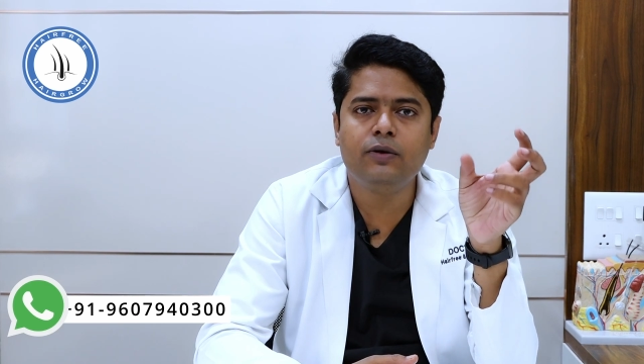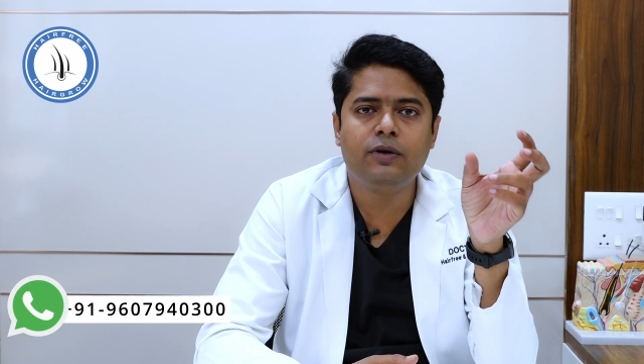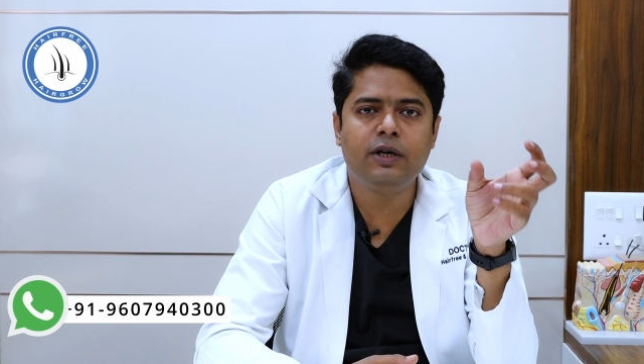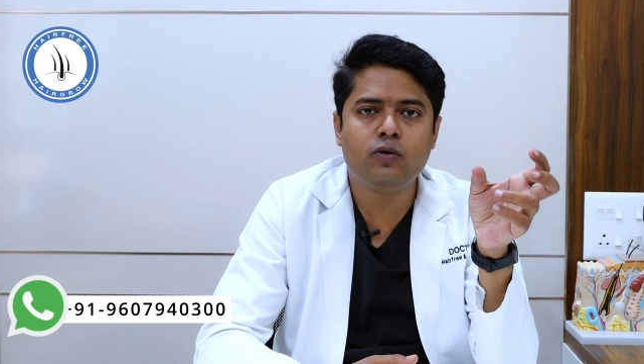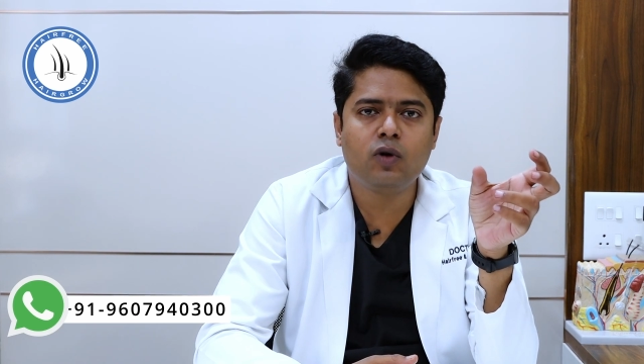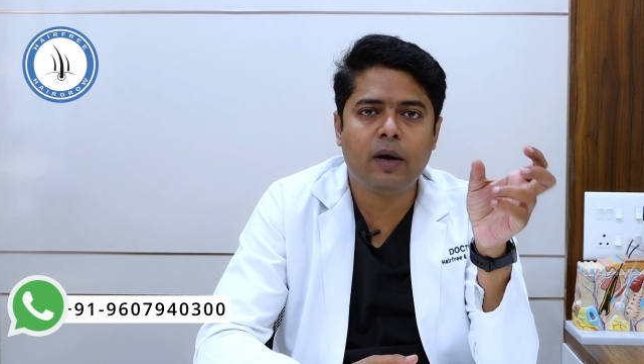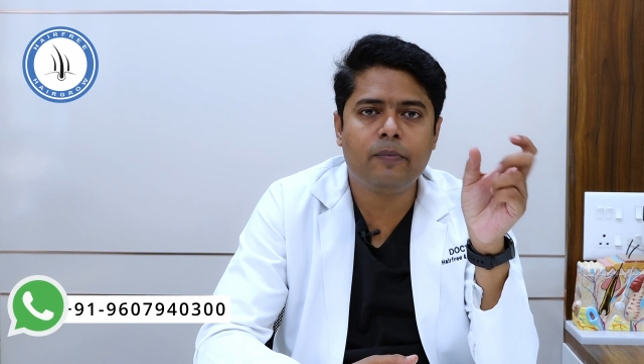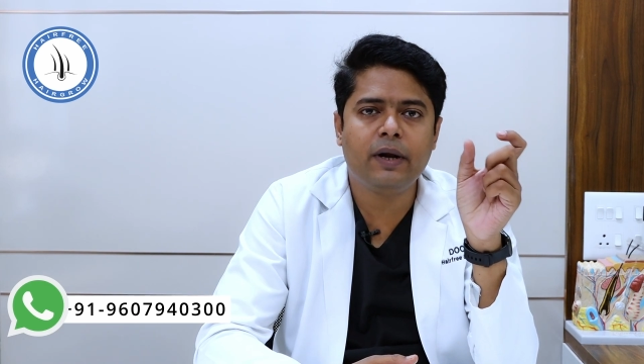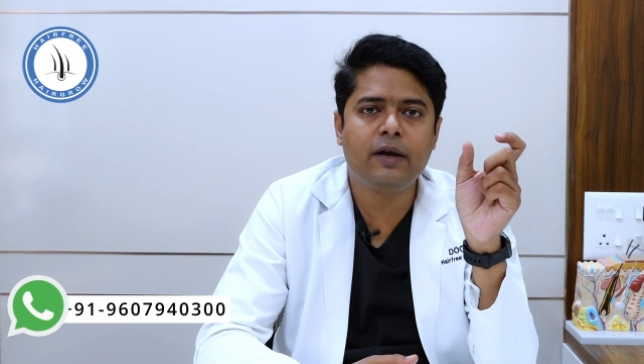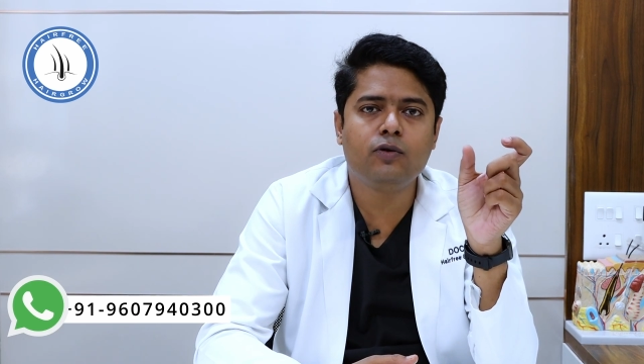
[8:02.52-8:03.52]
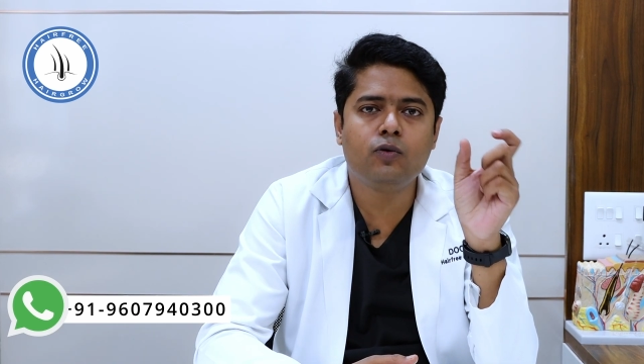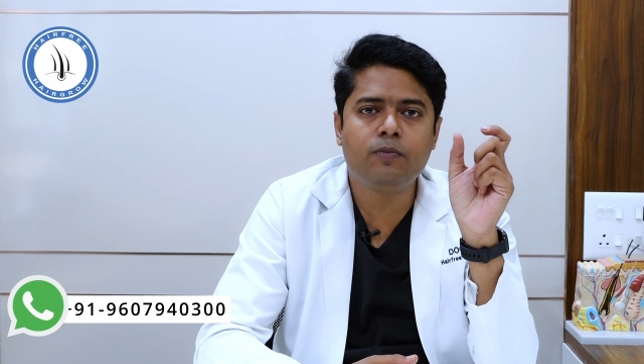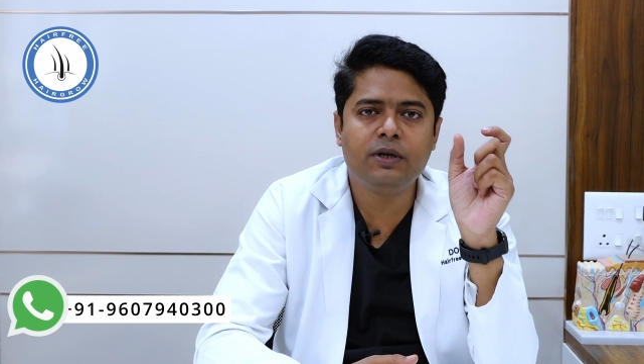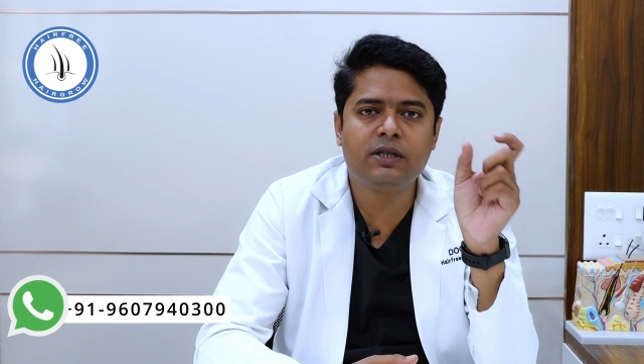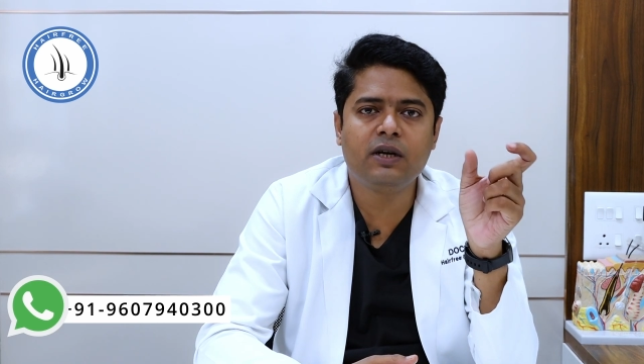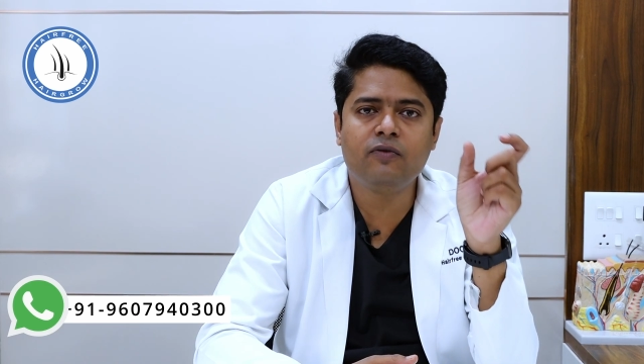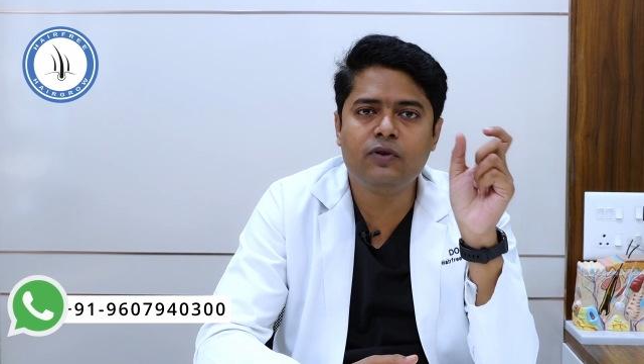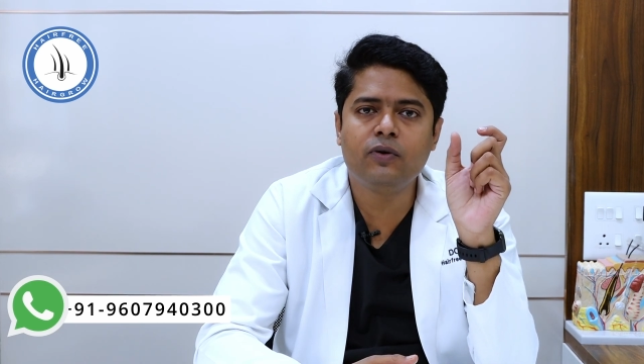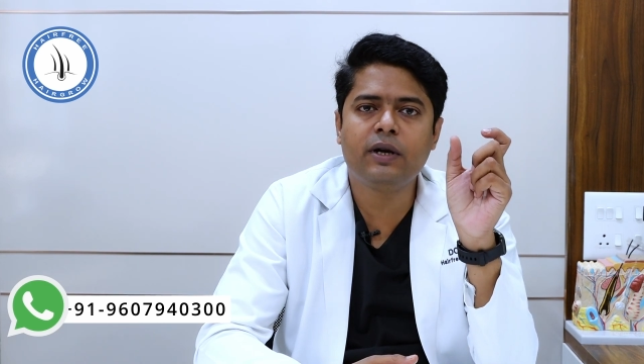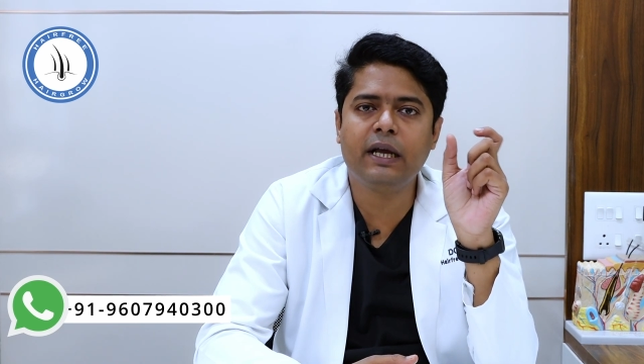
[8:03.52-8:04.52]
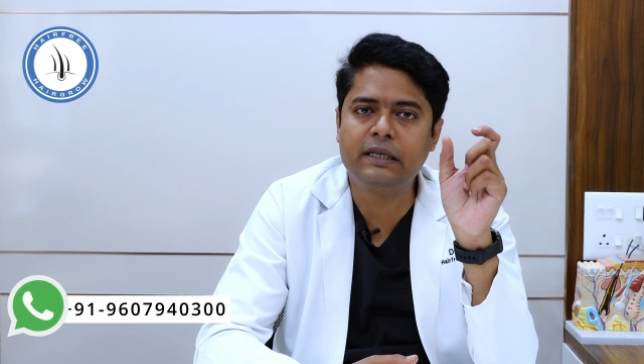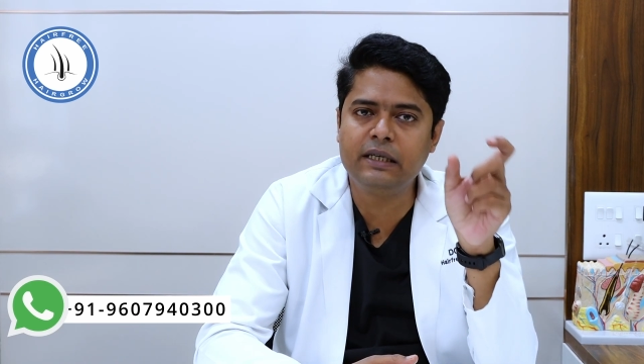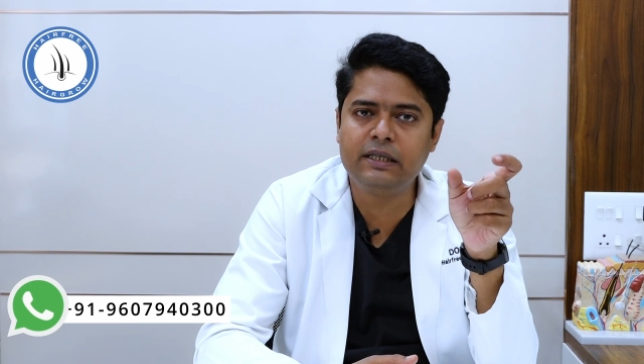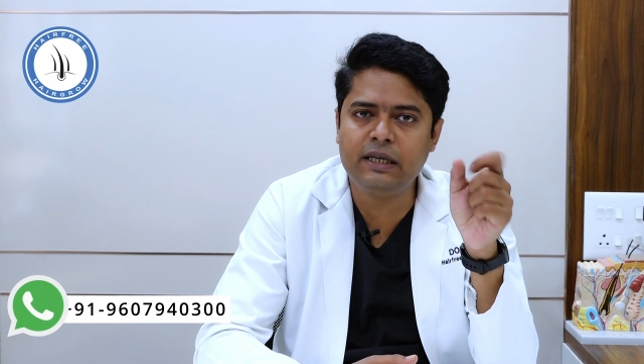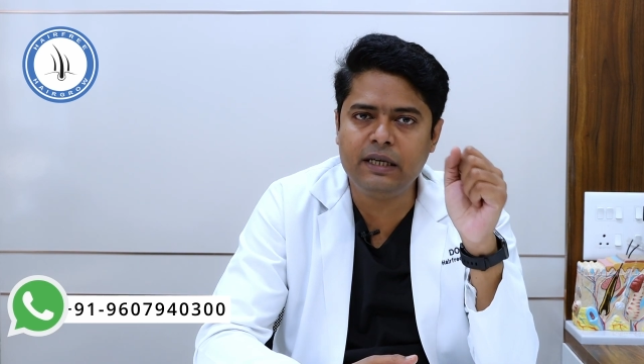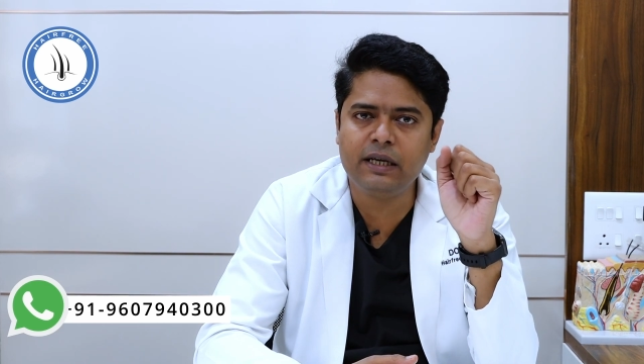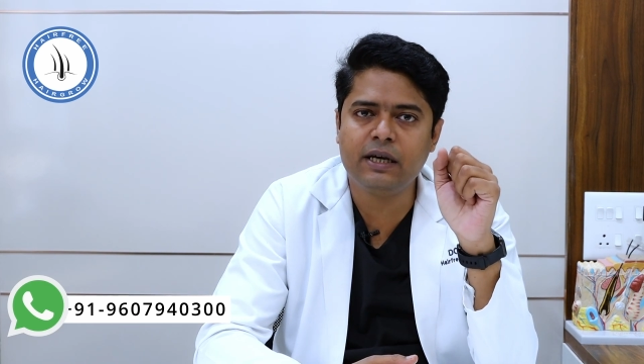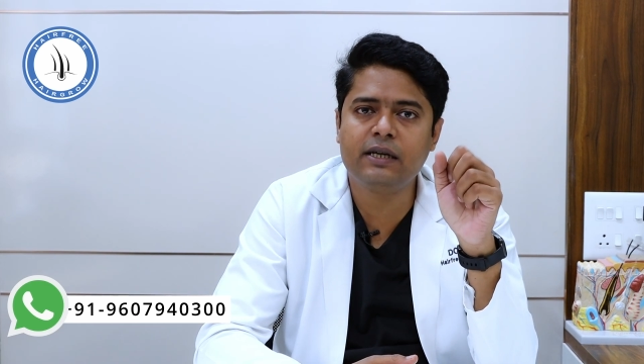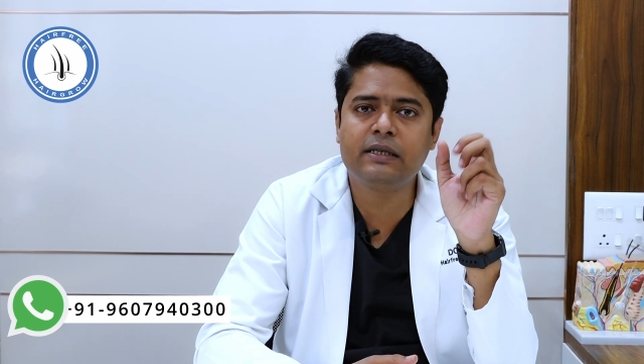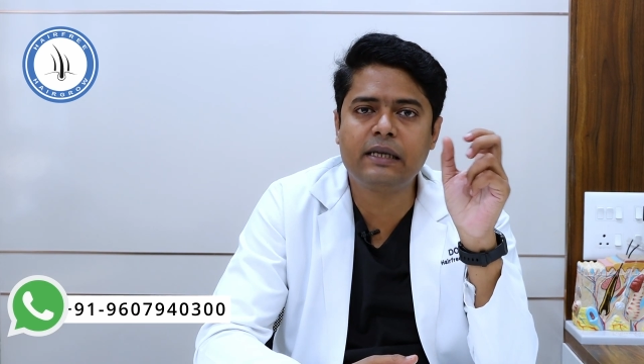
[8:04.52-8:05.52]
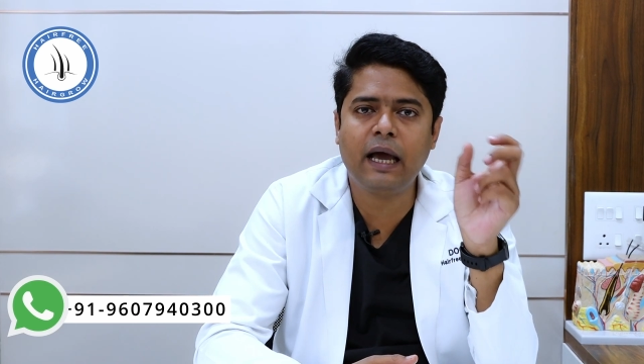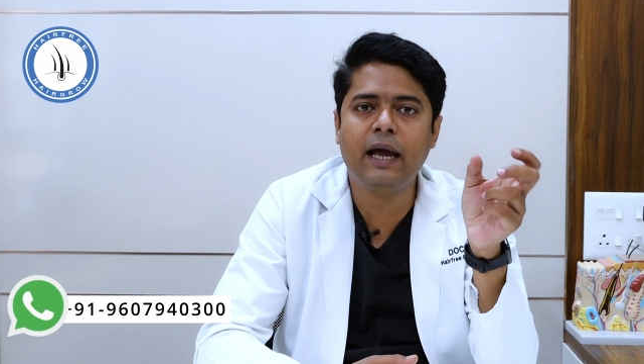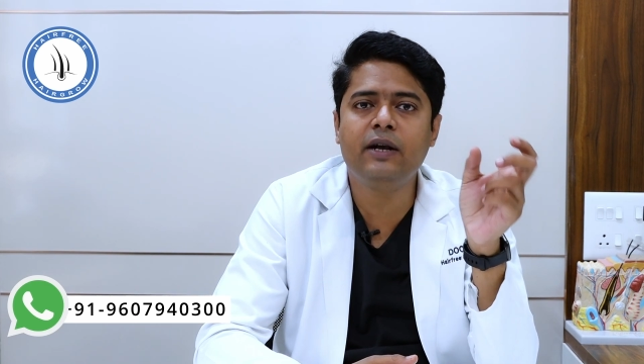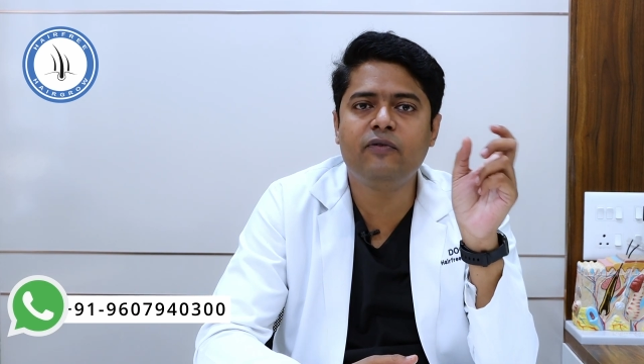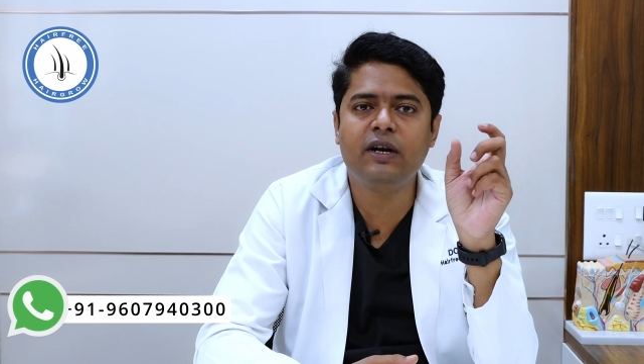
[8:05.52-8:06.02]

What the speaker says: you need to apply to preserve your existing hairs and